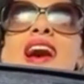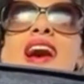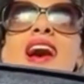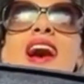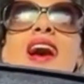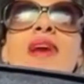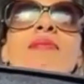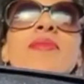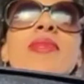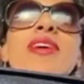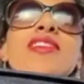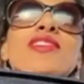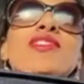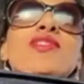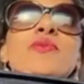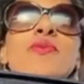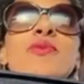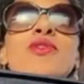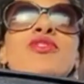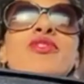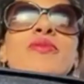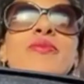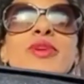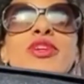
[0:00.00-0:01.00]
I'm not
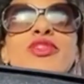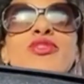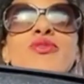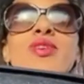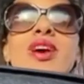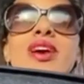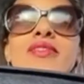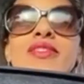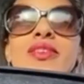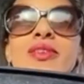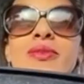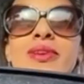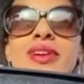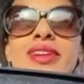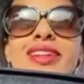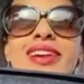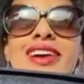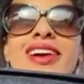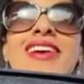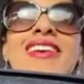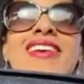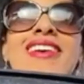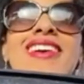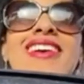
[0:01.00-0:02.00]
supposed to be driving right
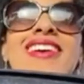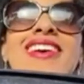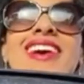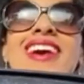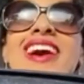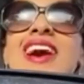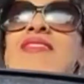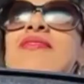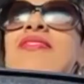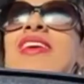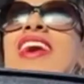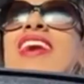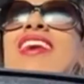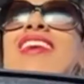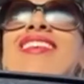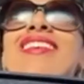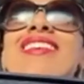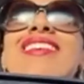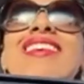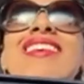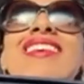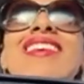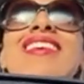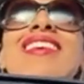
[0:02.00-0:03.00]
now. I'm not.
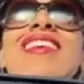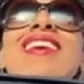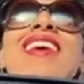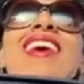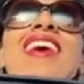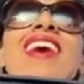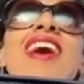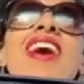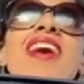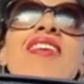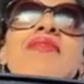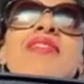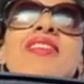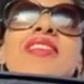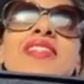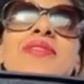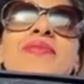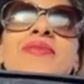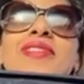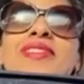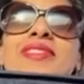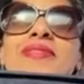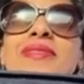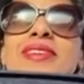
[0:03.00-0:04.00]
I'm not
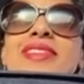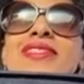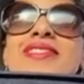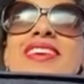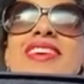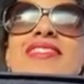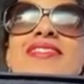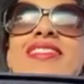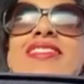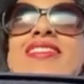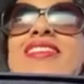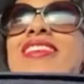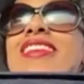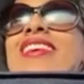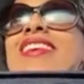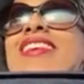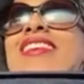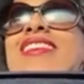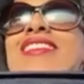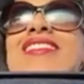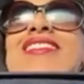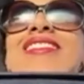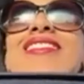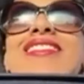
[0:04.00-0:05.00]
supposed to be driving right now.